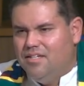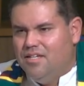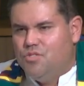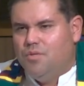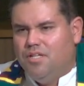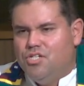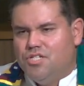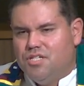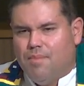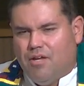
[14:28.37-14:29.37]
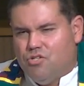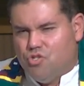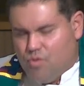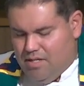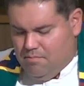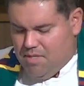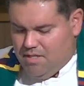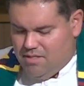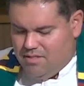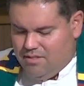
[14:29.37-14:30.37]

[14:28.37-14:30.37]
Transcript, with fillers: It's really just about treatment